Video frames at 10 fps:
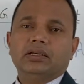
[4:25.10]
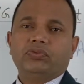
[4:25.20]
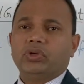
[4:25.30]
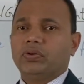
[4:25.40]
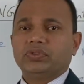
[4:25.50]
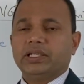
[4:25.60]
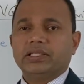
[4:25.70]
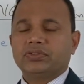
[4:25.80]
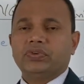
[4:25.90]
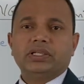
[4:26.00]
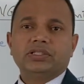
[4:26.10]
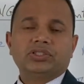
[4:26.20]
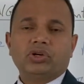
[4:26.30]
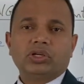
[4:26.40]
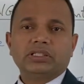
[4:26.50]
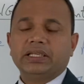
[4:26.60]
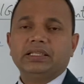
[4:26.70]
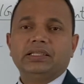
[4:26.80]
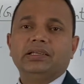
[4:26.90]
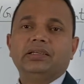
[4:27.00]
if you have shares, funds, stocks,
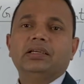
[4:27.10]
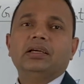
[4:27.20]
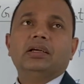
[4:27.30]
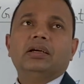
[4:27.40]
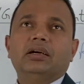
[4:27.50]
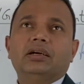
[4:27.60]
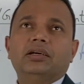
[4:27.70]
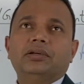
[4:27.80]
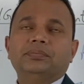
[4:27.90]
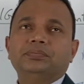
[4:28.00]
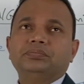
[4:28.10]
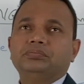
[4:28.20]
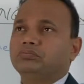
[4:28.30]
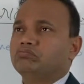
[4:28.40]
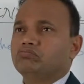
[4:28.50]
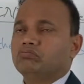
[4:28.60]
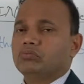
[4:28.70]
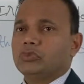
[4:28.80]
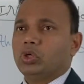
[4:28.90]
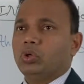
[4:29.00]
anything, uh,
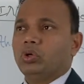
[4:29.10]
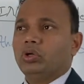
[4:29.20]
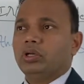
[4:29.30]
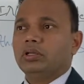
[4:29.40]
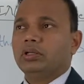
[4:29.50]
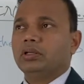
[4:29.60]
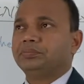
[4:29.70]
or